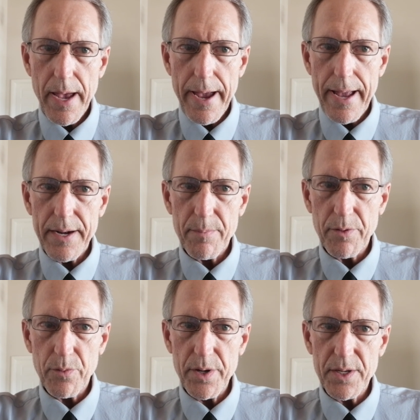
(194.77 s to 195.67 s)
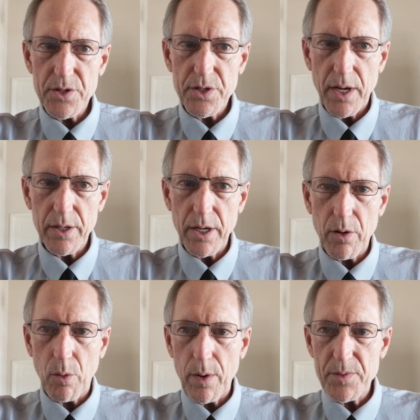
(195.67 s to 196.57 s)
And number three is go to
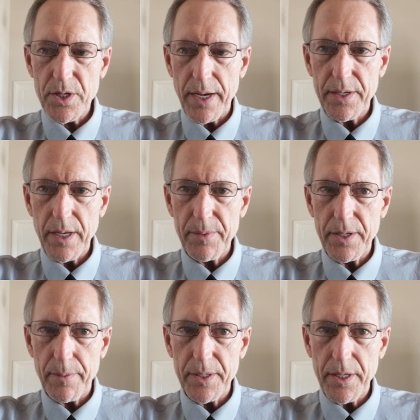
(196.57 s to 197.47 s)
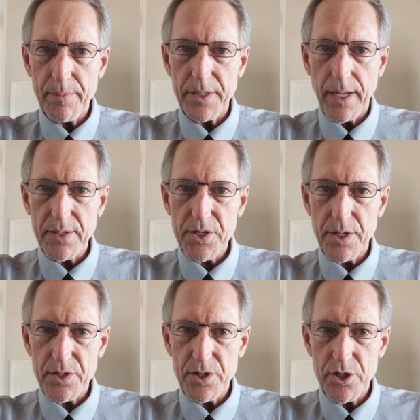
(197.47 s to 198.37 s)
our website,
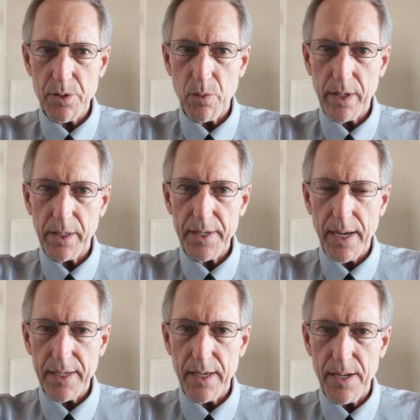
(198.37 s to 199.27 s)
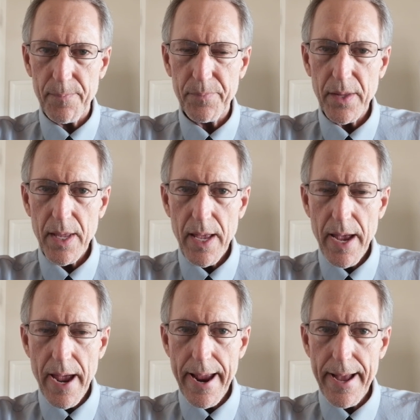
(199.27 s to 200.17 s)
www.citizenshipquickly.com,
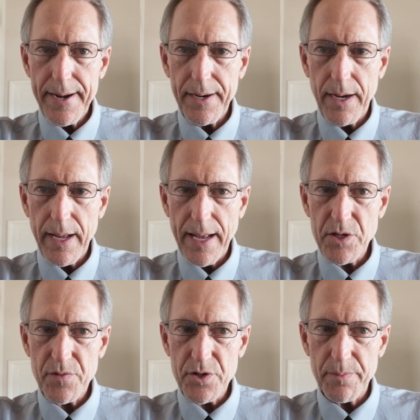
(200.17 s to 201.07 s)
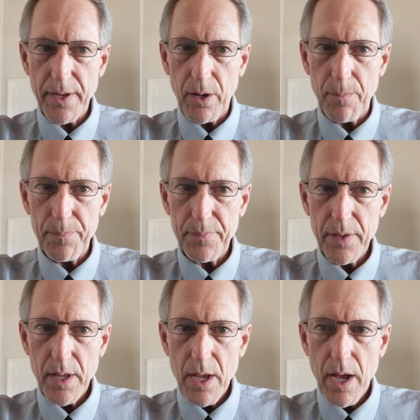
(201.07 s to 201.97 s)
and ask for some help.
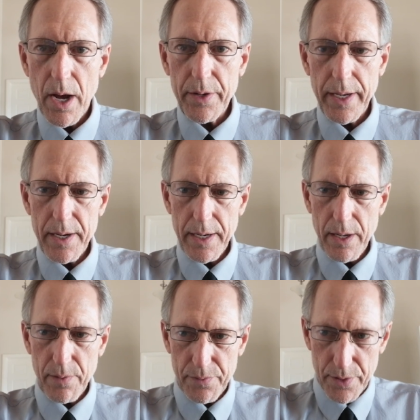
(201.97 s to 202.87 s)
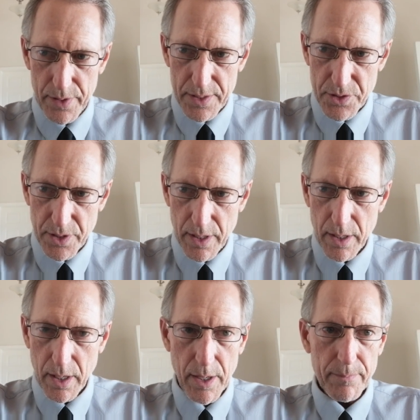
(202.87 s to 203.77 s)
Okay, now there is
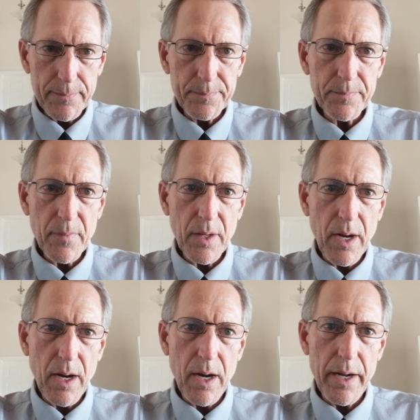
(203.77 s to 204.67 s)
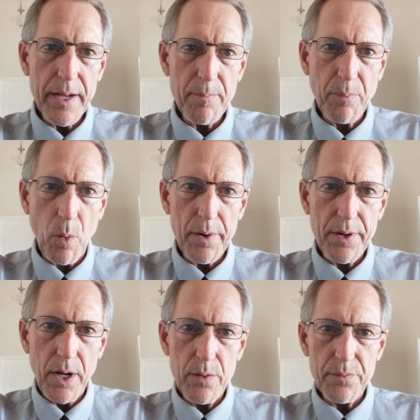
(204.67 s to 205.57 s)
an
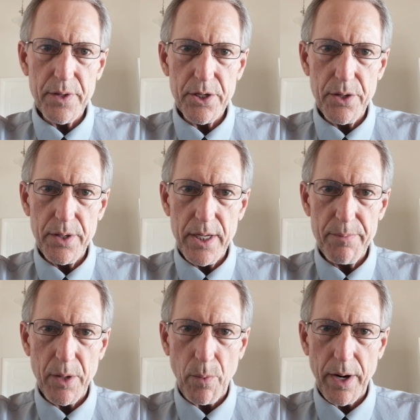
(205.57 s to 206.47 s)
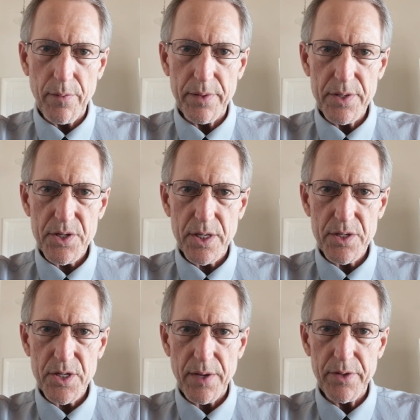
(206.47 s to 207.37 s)
important note that you need to be aware of, and this can
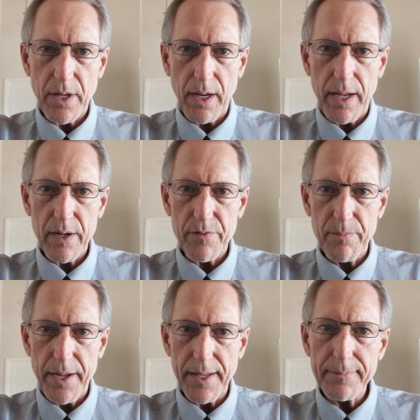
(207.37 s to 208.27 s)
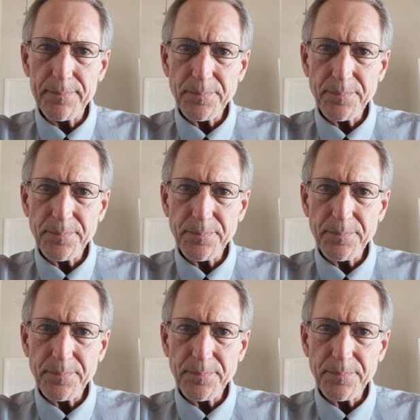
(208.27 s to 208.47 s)
save you a lot of money.